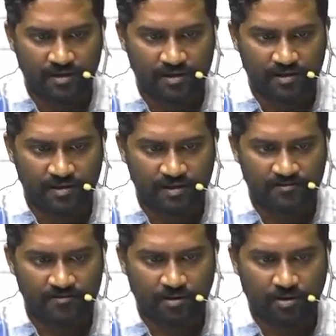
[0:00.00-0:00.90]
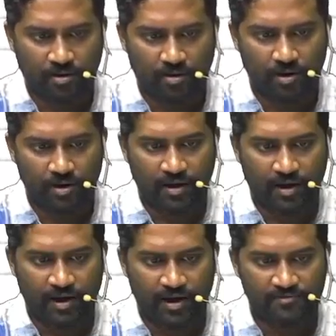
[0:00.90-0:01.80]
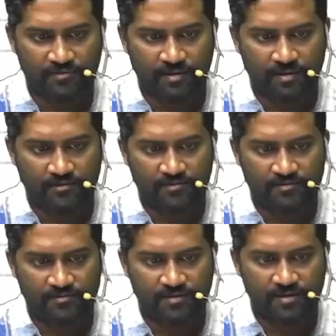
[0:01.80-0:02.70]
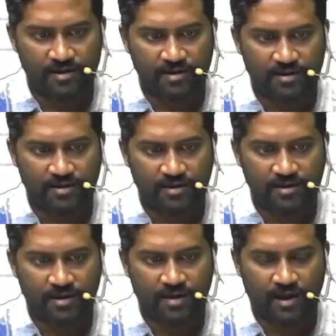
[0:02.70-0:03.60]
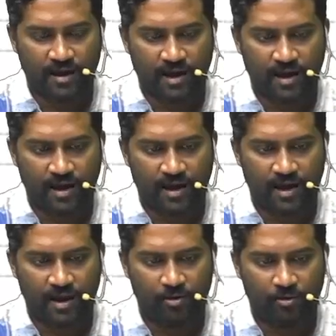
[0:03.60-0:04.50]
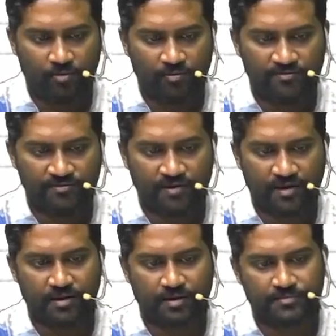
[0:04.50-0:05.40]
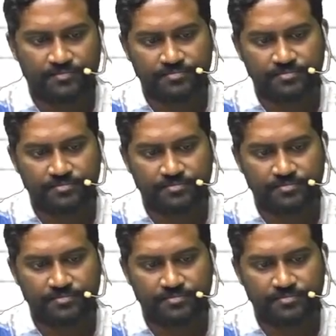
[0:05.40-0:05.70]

it is called as CT halo sign.